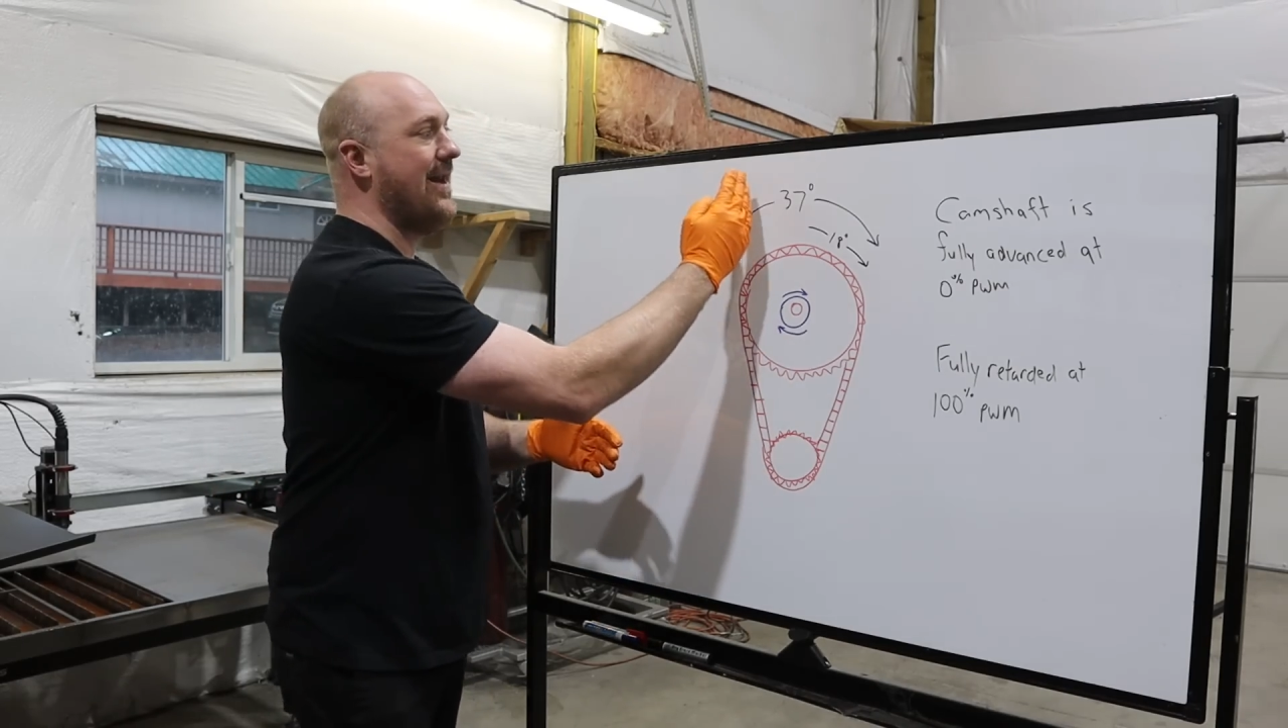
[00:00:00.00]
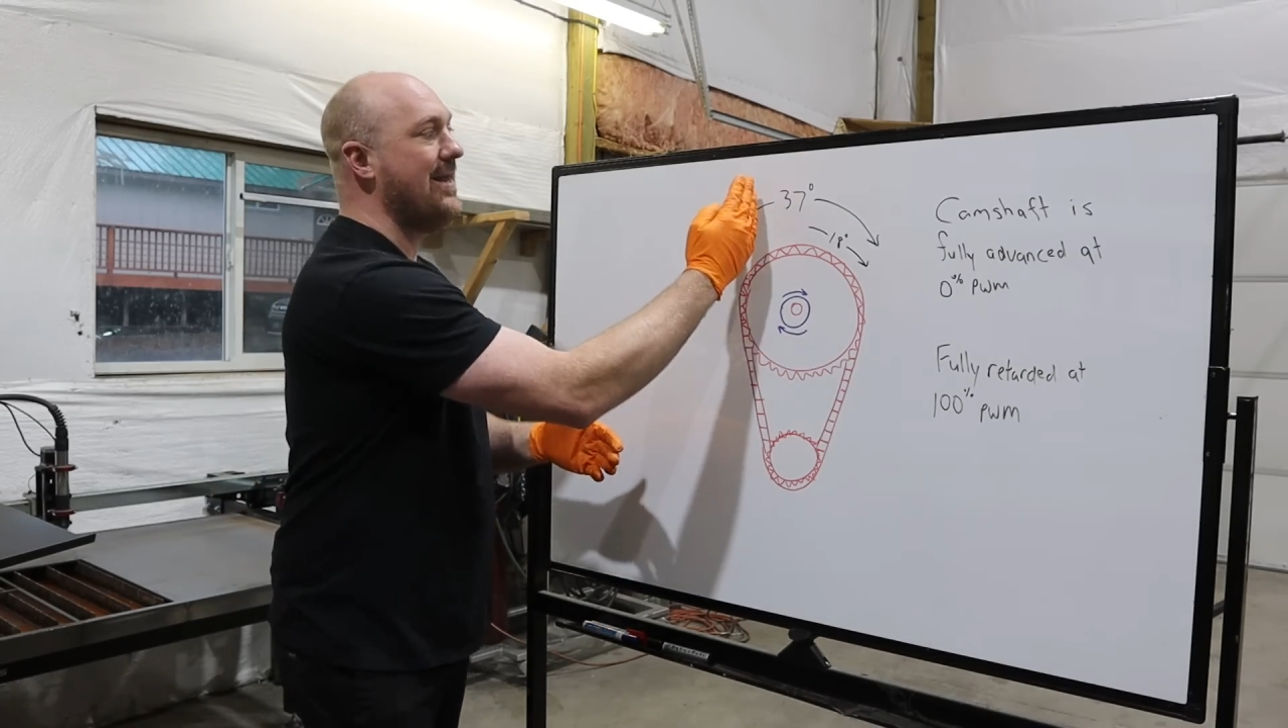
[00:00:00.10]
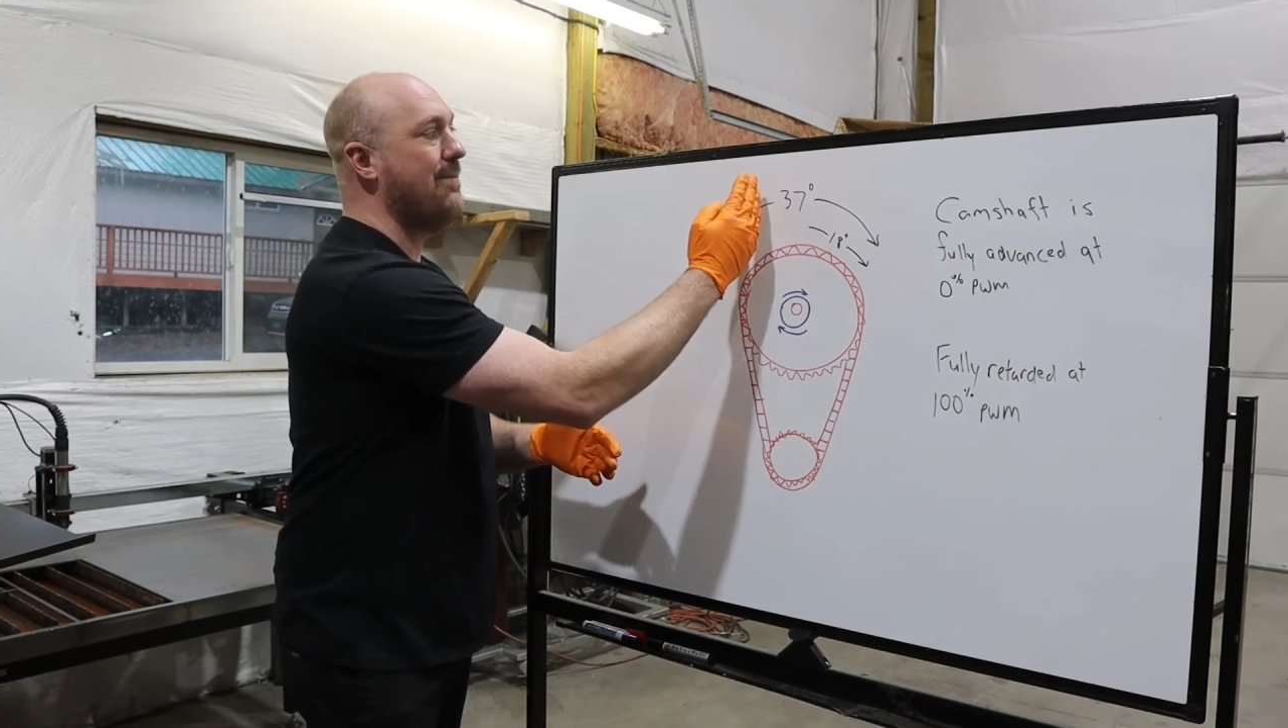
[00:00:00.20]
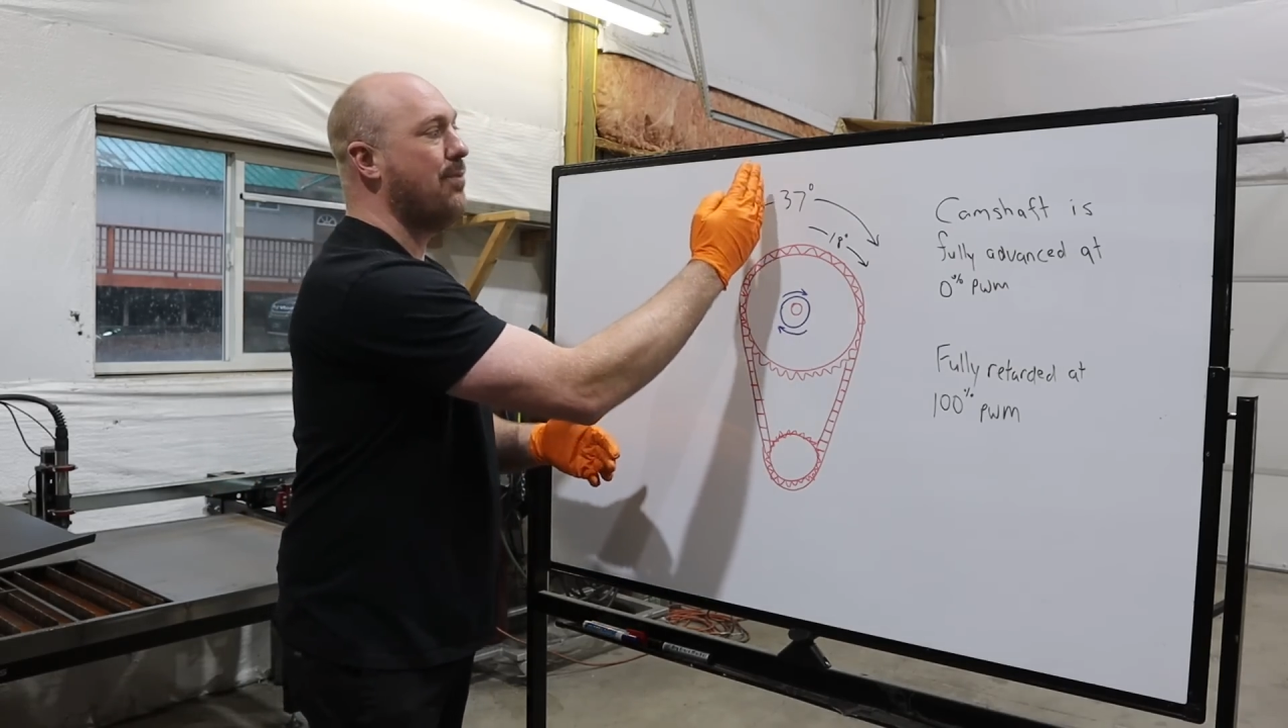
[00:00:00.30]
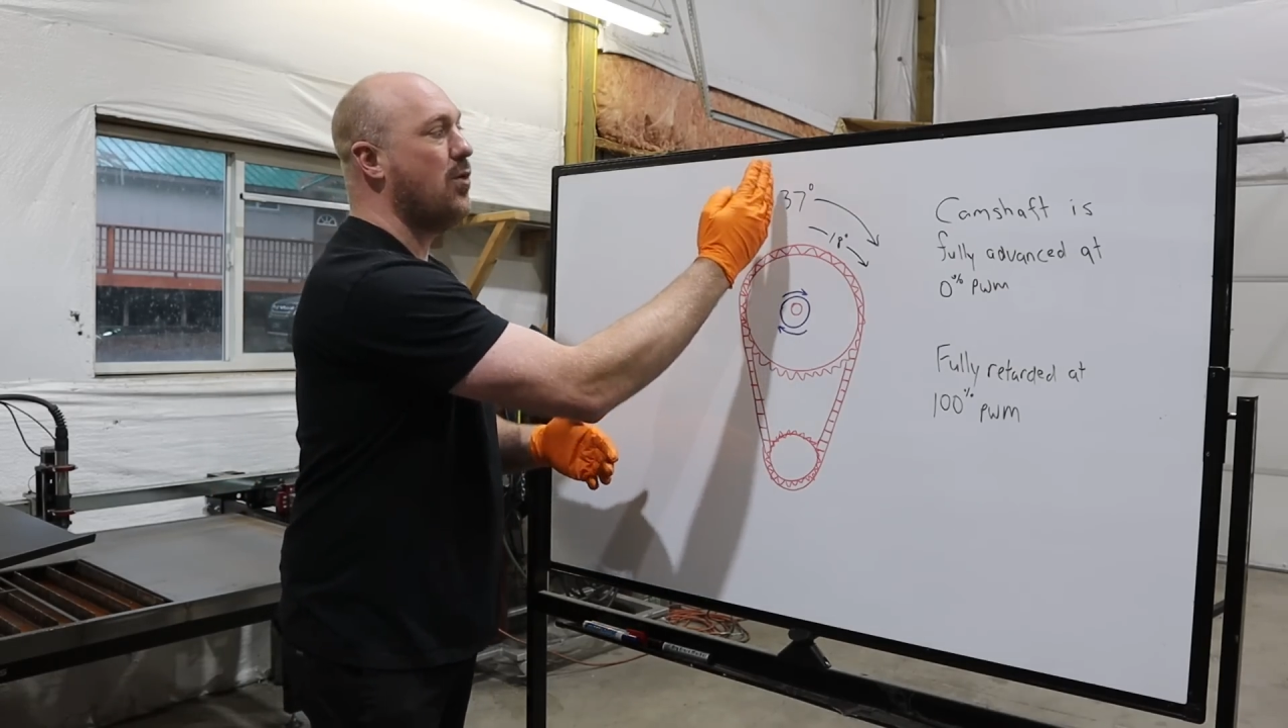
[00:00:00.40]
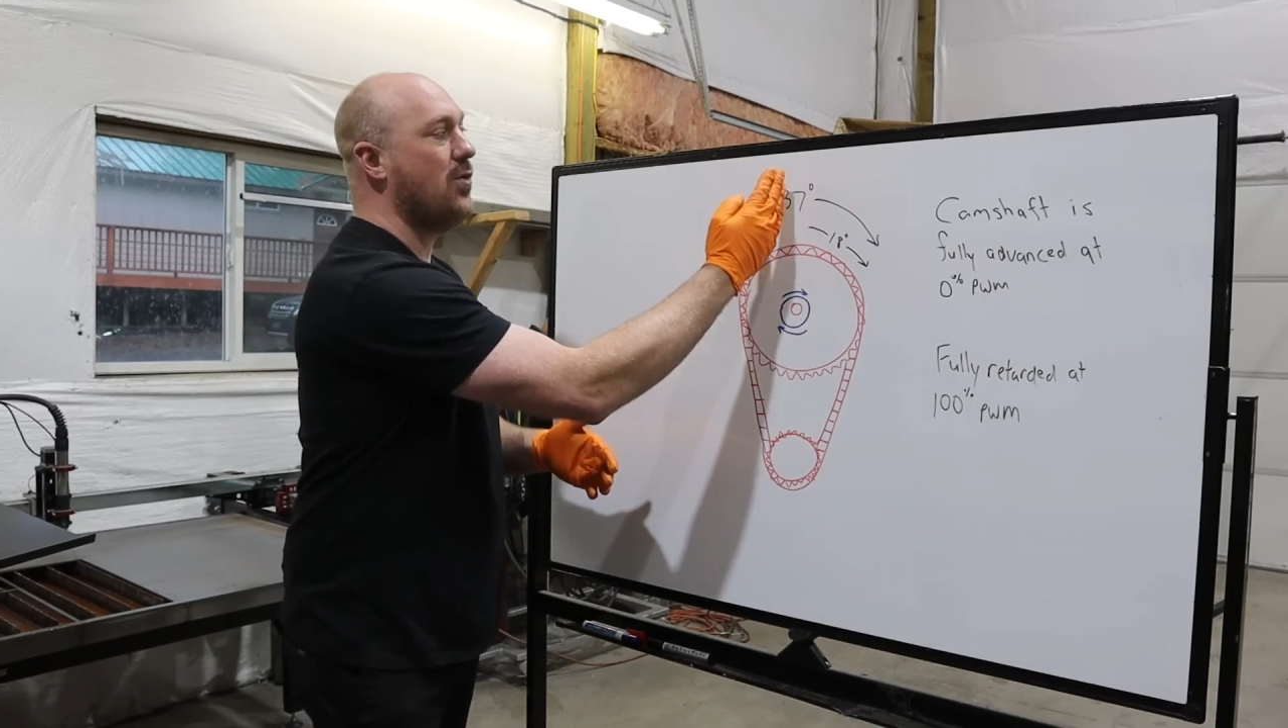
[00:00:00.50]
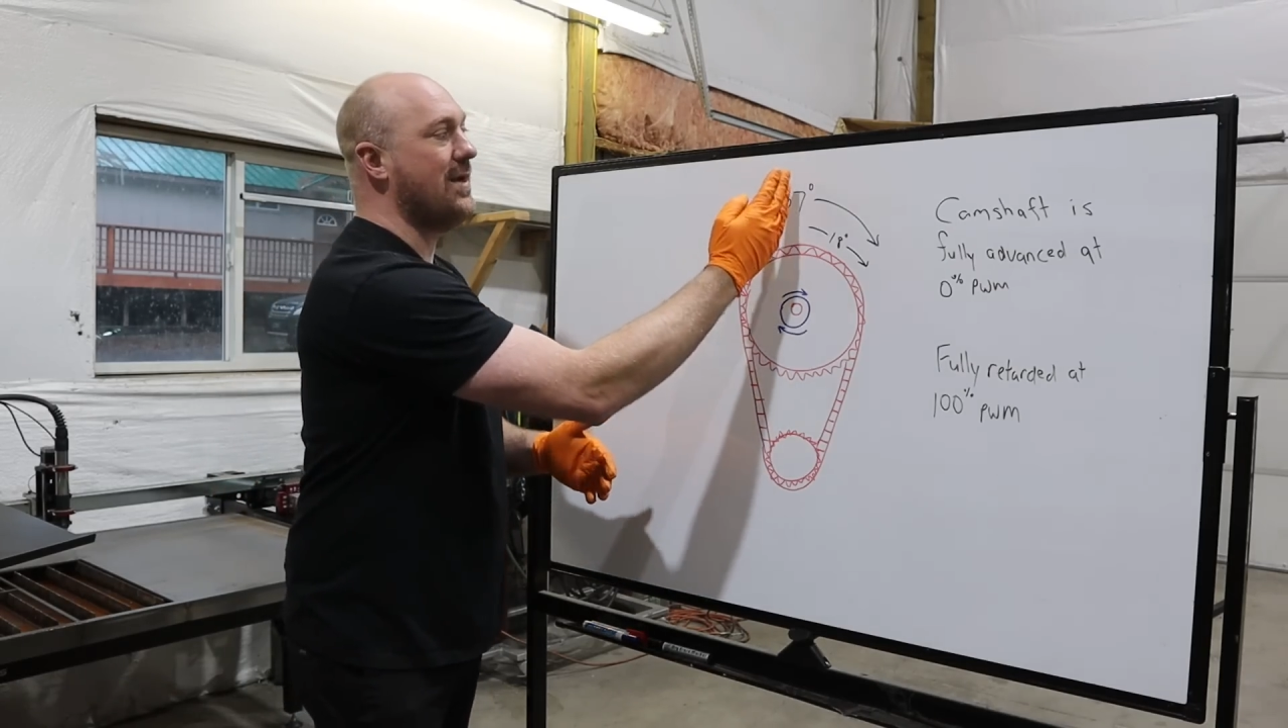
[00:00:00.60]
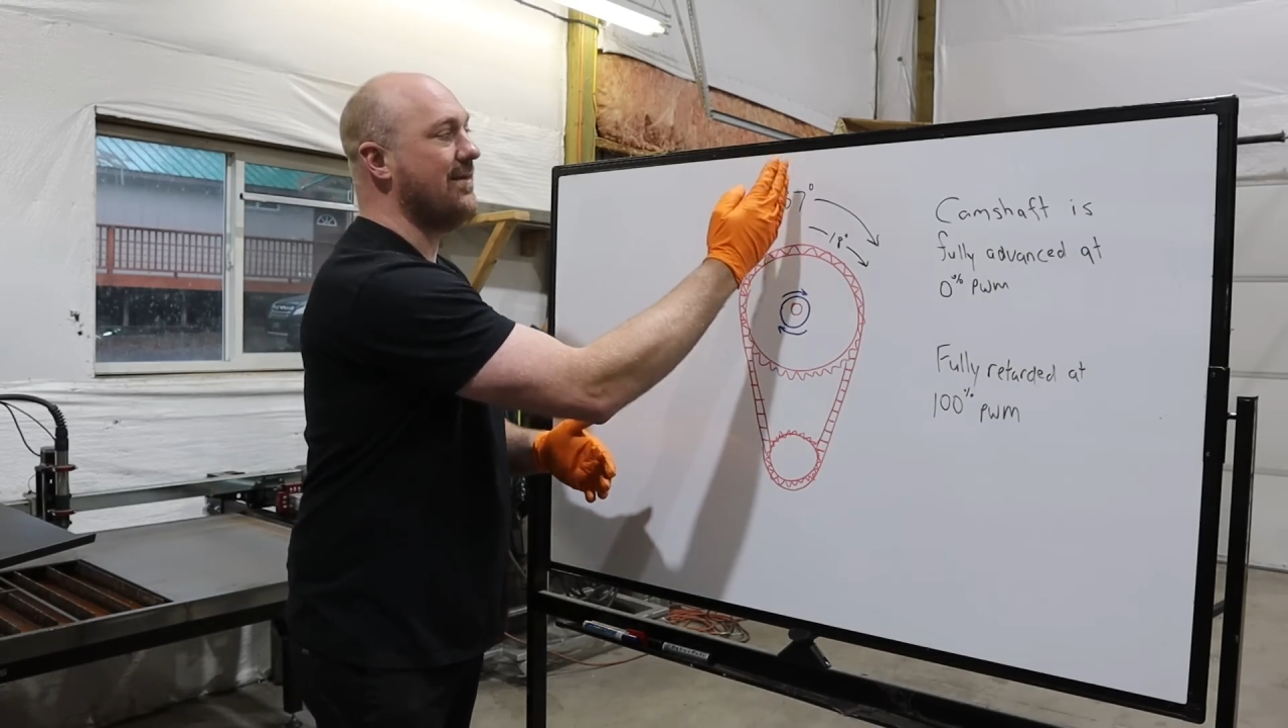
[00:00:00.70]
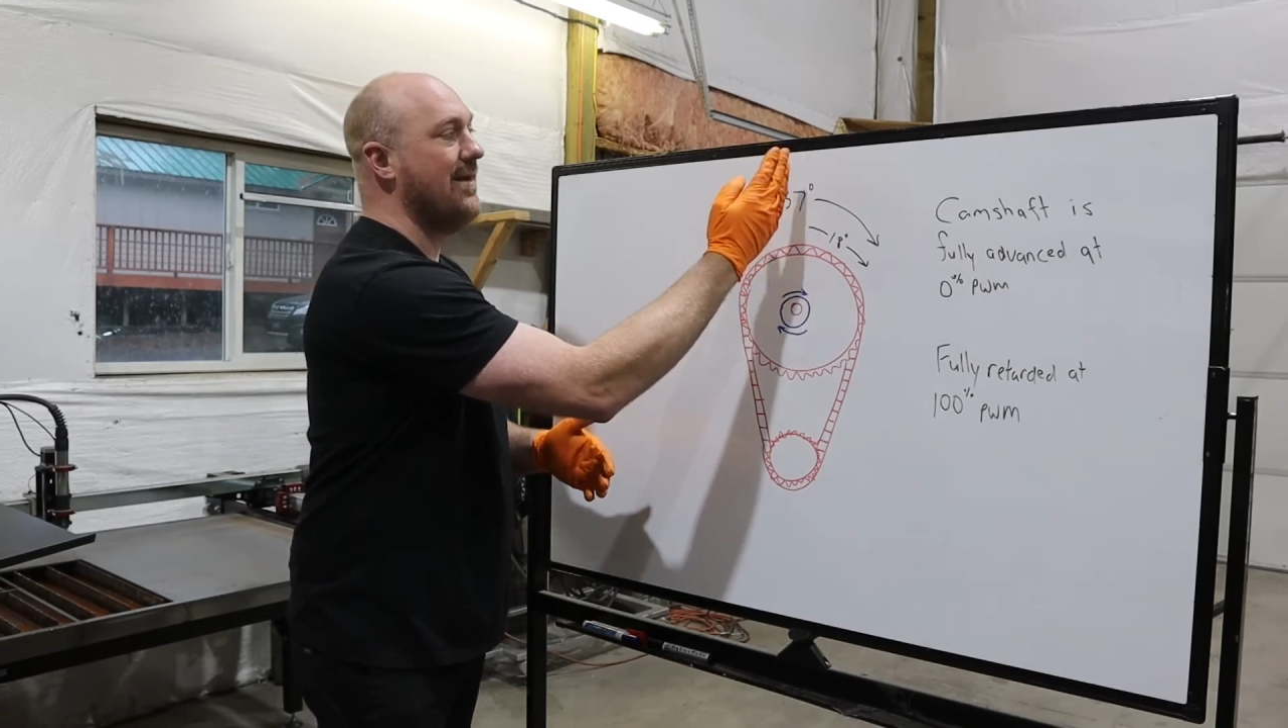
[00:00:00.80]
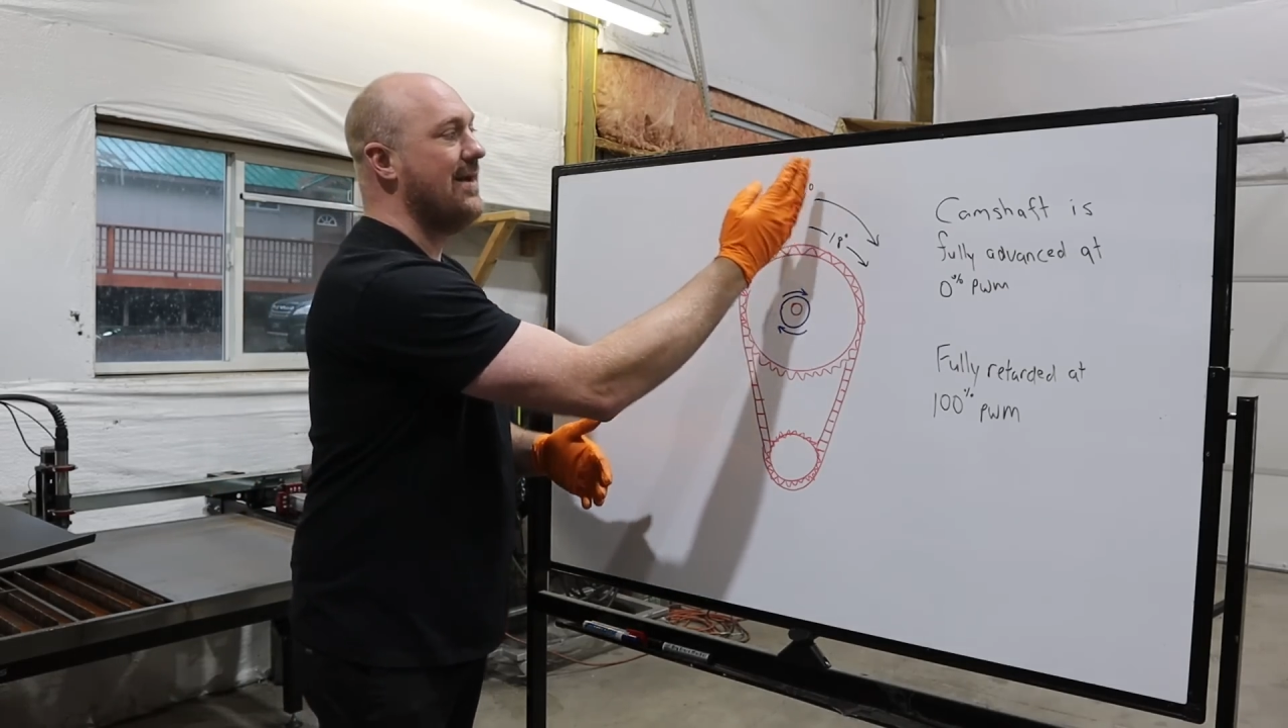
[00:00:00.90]
any
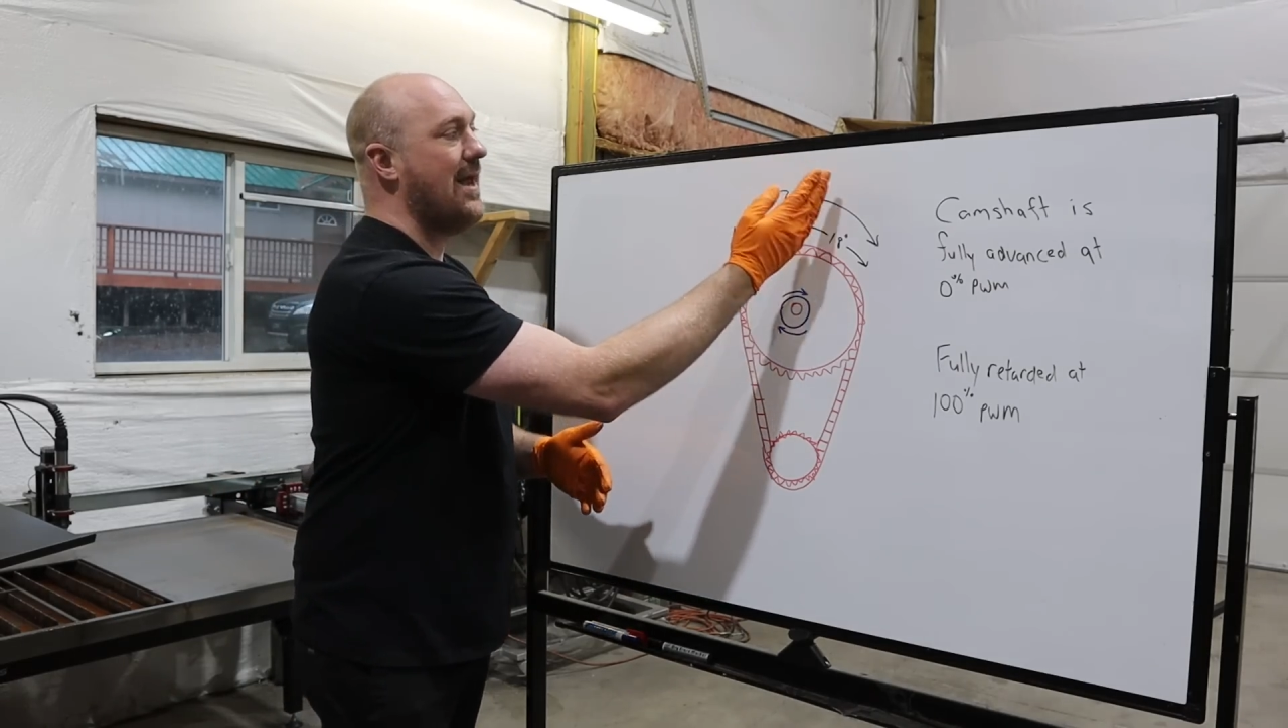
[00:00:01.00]
point